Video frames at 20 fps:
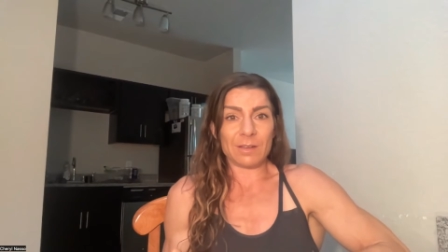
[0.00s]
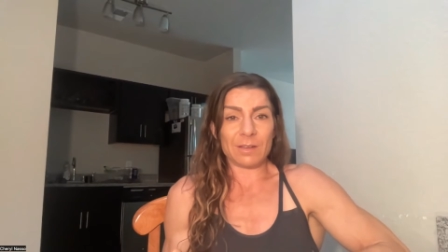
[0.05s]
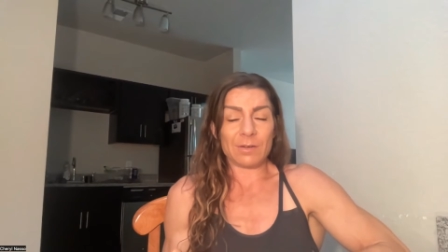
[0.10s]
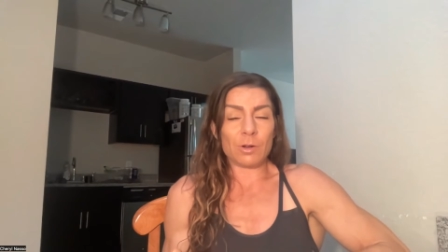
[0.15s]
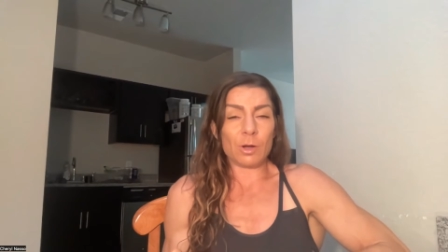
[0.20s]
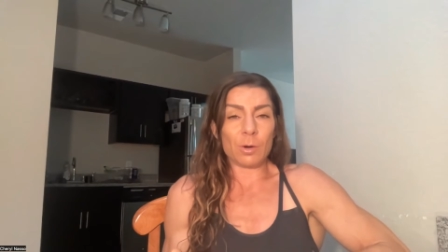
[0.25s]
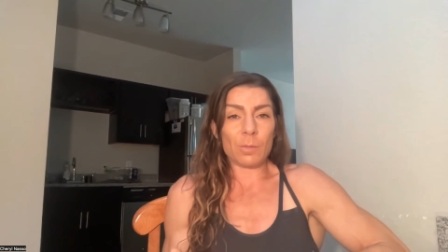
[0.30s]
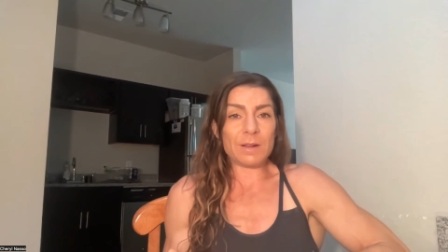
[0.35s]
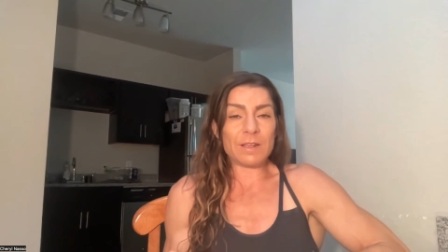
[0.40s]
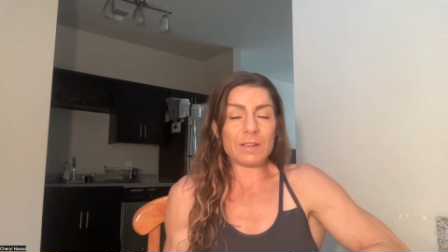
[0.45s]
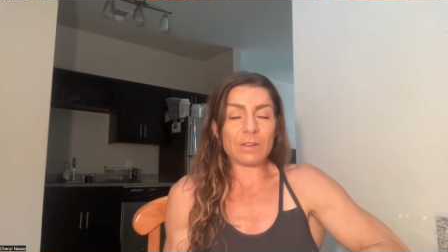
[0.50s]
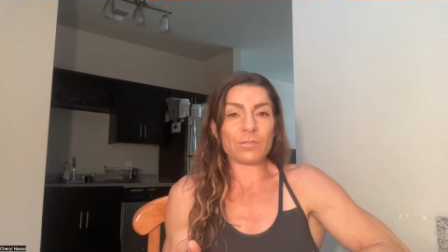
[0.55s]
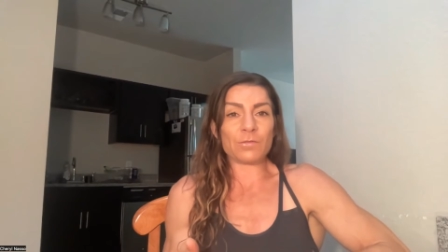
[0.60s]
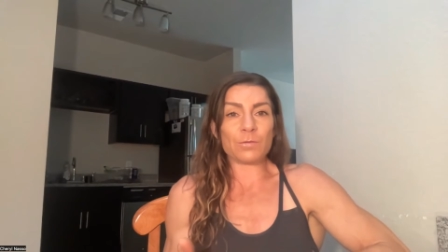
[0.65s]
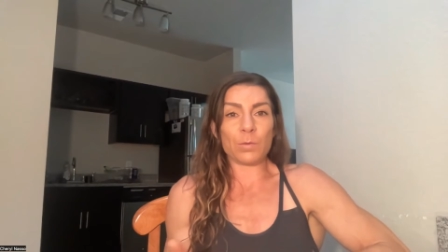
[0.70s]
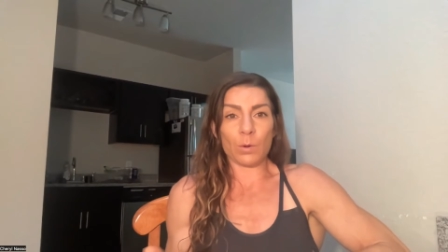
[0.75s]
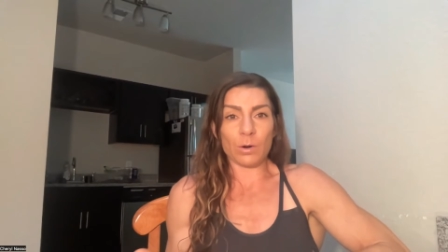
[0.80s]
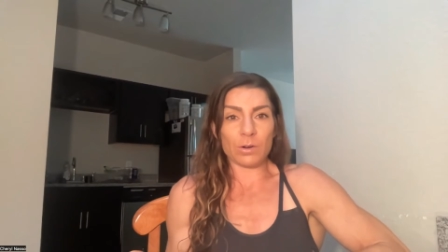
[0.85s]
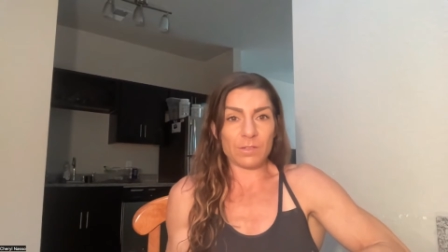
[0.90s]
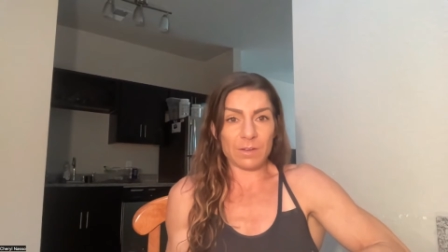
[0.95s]
Nobody is
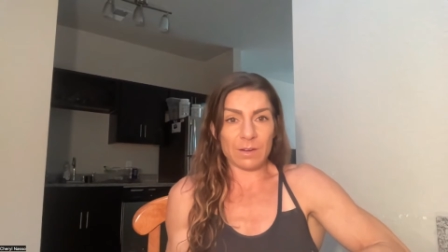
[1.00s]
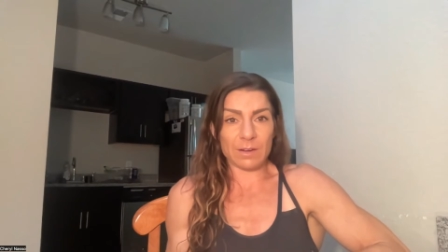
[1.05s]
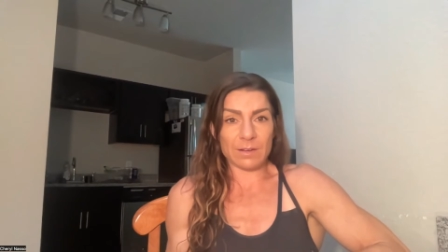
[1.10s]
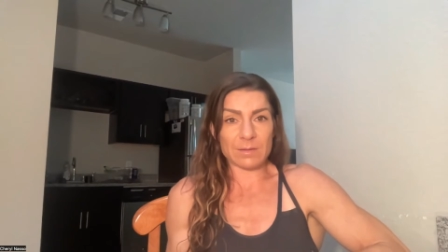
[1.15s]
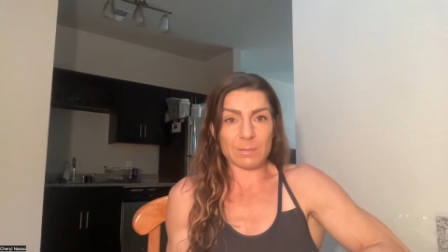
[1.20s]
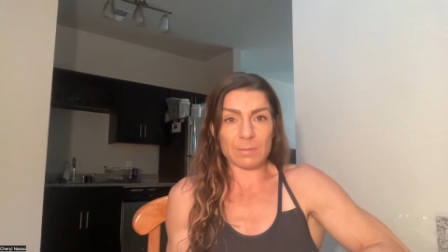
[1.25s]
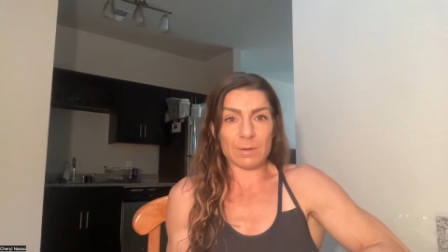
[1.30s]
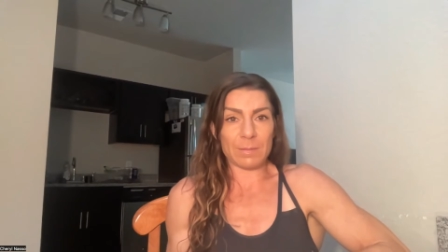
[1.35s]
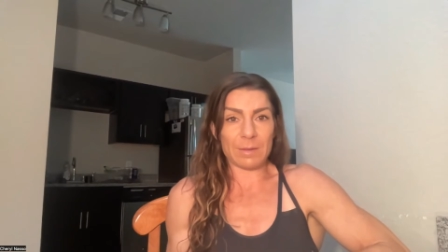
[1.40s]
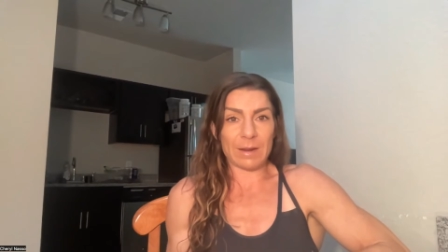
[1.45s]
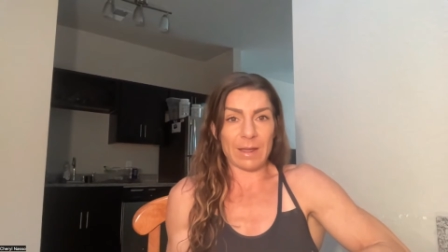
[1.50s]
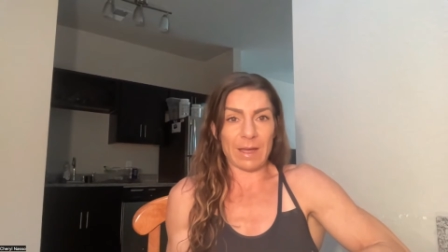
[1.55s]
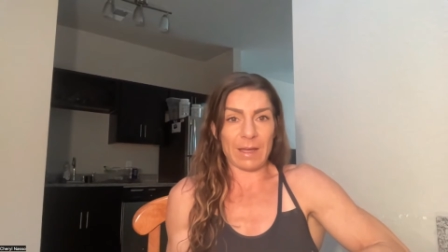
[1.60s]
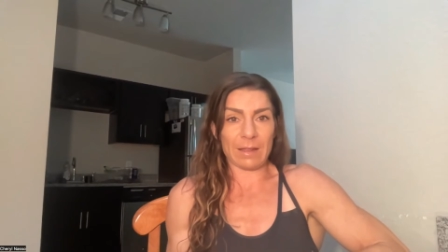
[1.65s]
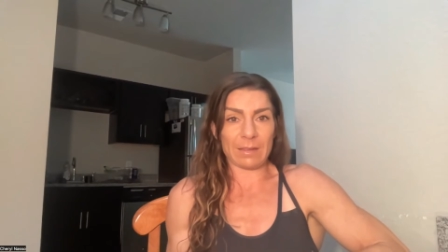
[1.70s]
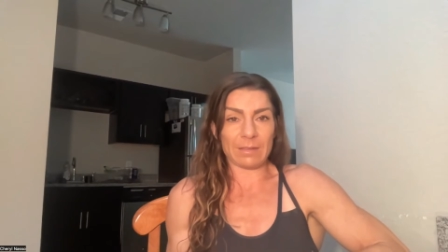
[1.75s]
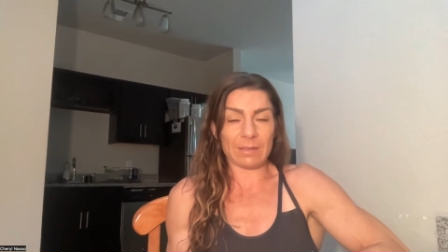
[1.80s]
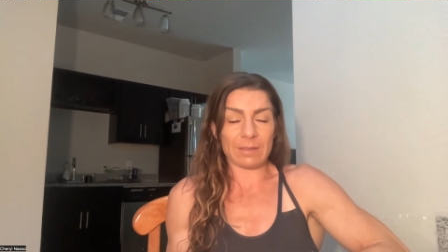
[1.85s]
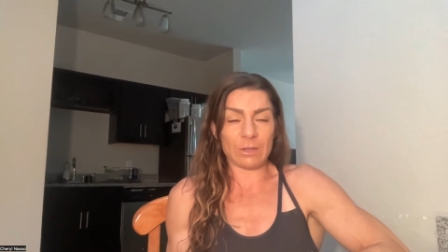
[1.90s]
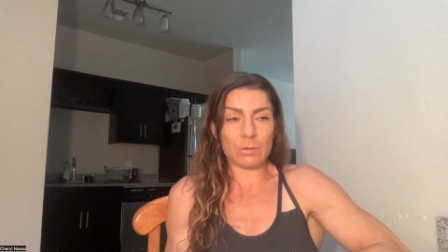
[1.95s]
forcing somebody to be an
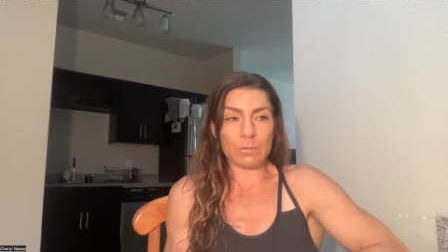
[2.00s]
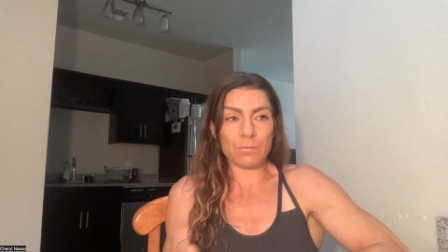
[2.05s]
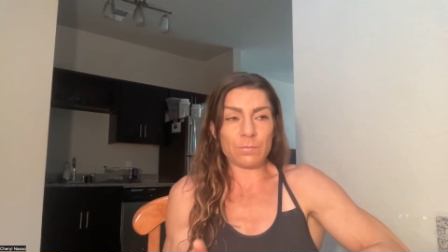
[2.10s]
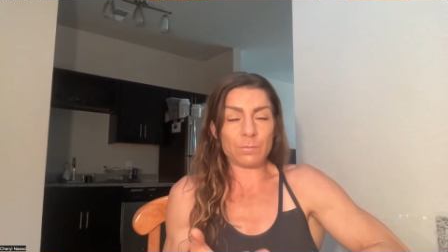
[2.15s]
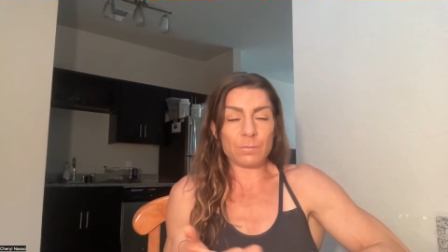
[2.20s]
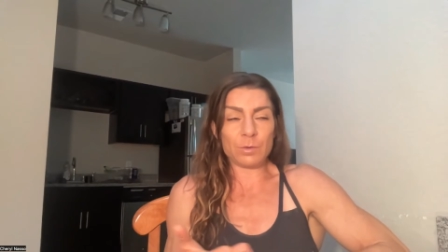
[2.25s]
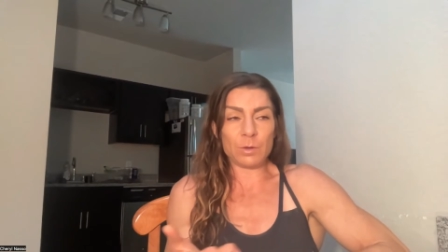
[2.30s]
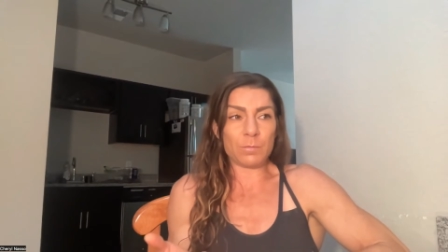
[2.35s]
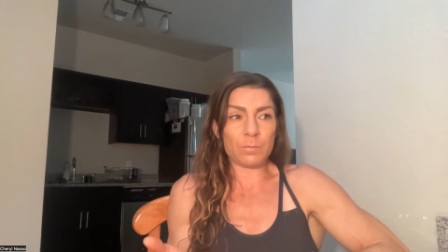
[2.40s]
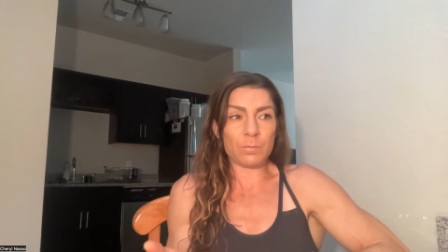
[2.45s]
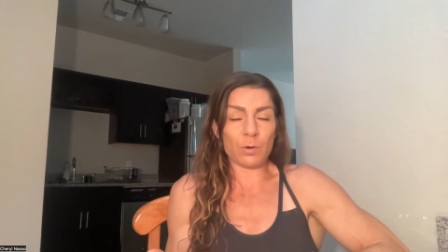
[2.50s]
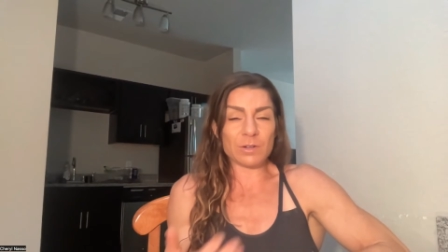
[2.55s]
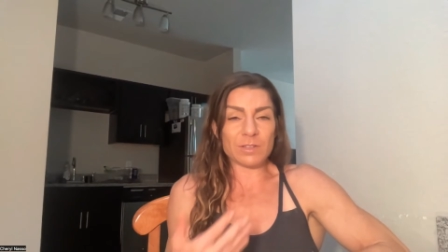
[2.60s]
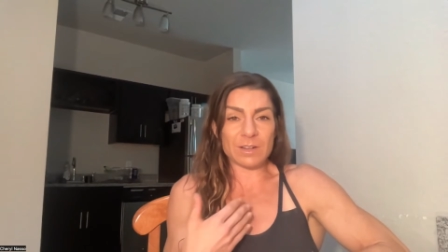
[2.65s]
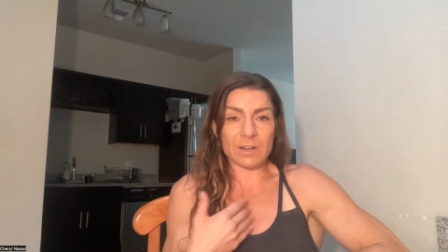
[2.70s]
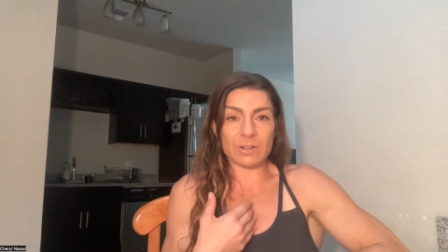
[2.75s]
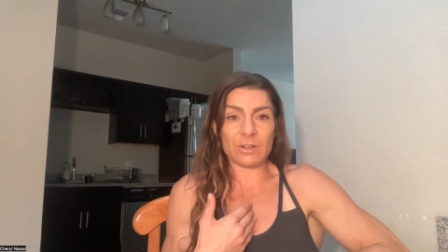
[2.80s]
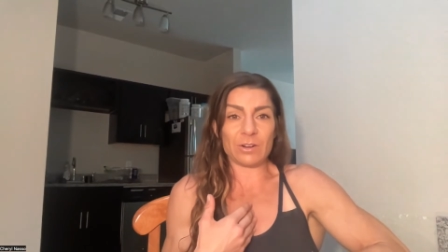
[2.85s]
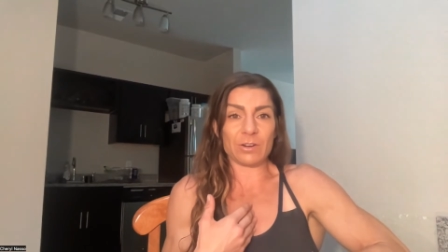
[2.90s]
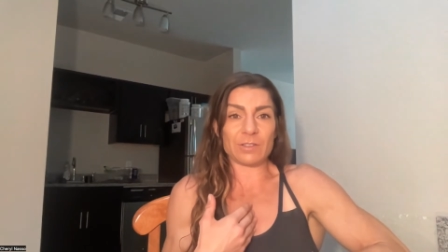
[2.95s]
athlete. You, you force
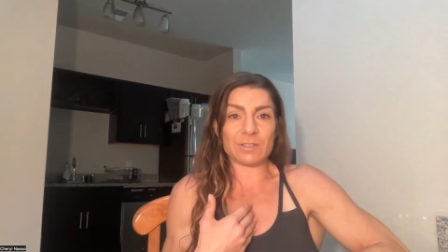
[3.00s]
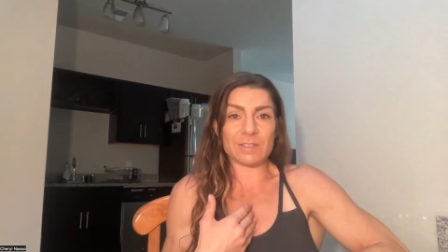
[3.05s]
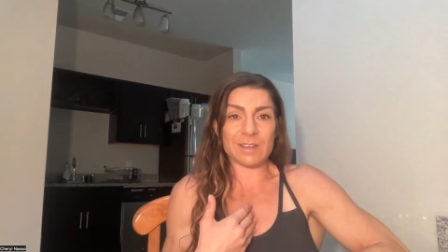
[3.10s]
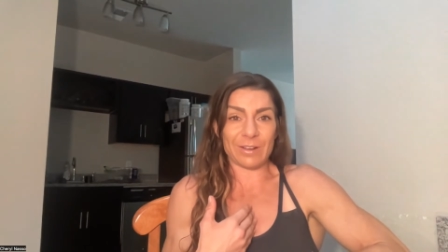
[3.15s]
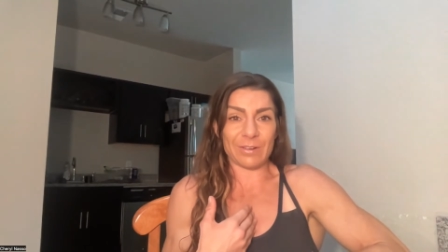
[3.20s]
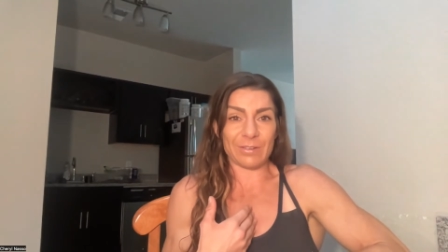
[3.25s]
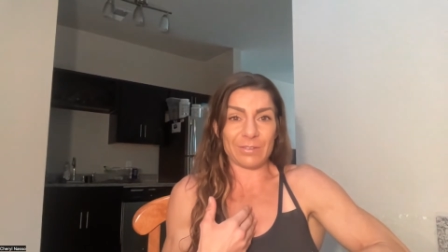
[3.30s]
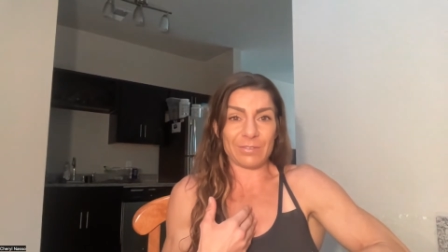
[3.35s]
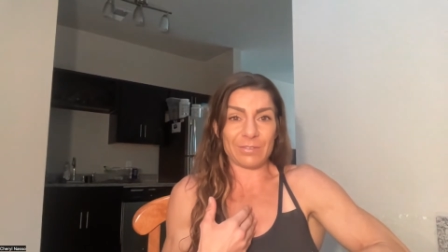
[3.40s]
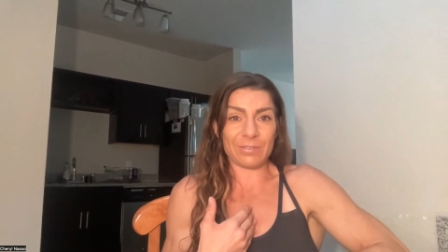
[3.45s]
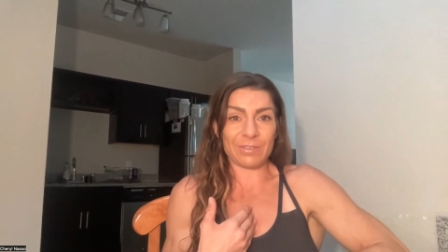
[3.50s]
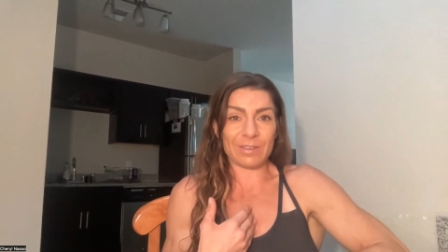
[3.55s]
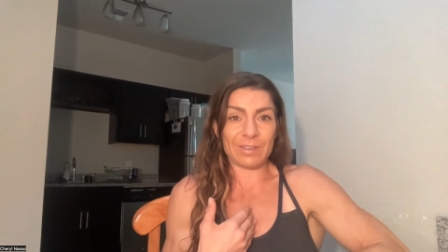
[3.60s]
it on yourself.